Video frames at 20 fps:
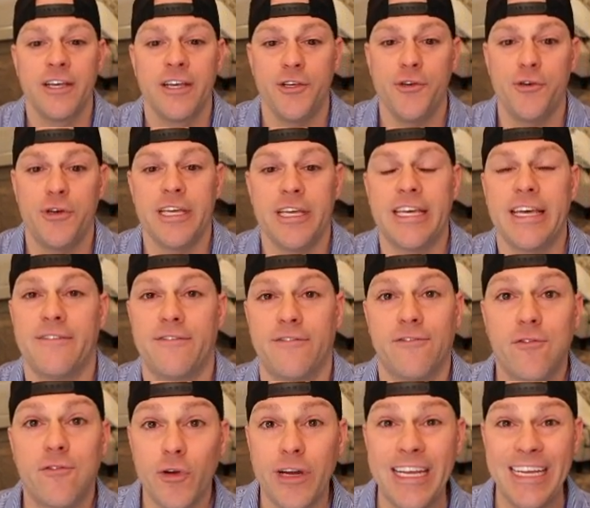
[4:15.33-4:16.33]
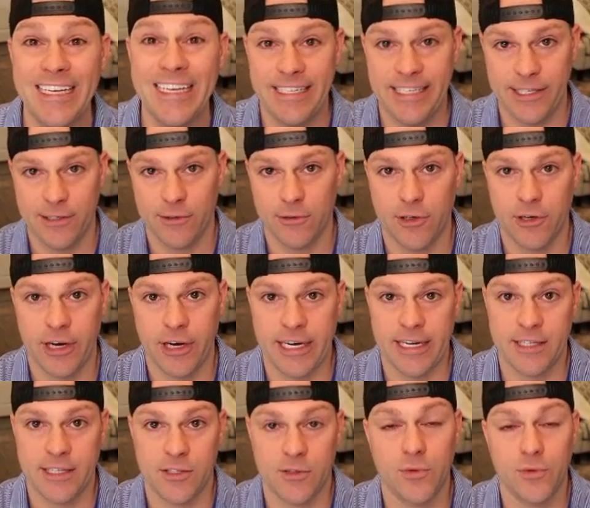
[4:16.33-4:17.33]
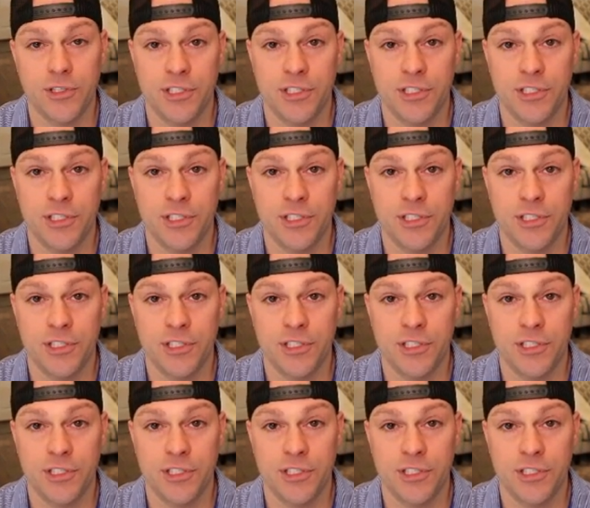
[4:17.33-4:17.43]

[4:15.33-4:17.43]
you can get free deal credits,